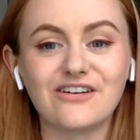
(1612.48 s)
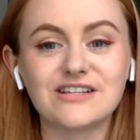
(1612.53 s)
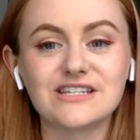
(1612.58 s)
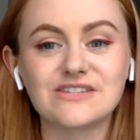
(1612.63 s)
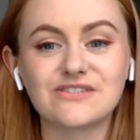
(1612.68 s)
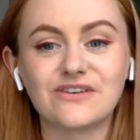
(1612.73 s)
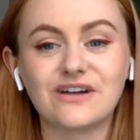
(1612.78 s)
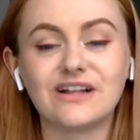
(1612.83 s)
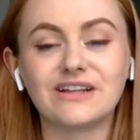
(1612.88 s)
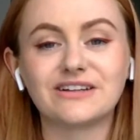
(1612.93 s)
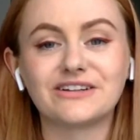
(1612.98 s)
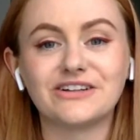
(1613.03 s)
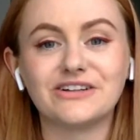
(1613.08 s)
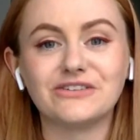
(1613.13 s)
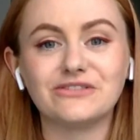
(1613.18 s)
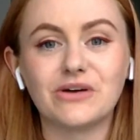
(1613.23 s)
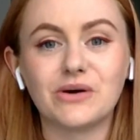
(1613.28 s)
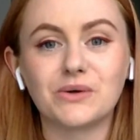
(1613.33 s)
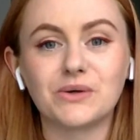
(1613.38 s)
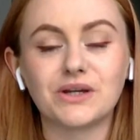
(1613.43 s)
Lawrence
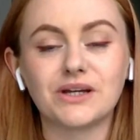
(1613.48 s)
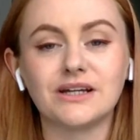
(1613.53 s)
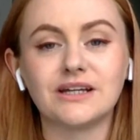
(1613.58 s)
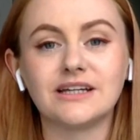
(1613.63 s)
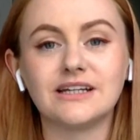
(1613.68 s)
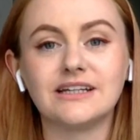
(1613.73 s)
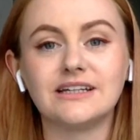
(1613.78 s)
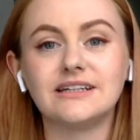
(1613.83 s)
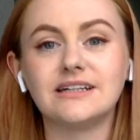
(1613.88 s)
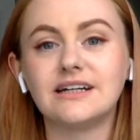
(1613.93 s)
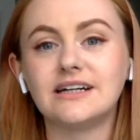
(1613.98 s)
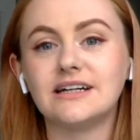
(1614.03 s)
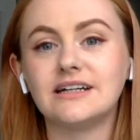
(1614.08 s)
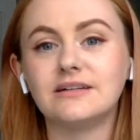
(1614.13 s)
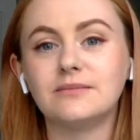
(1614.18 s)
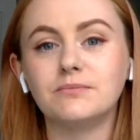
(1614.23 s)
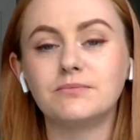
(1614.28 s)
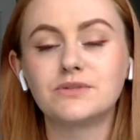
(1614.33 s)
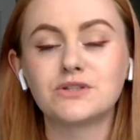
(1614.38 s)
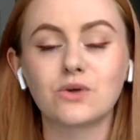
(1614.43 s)
Falconer wrote
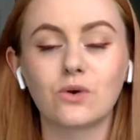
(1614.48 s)
a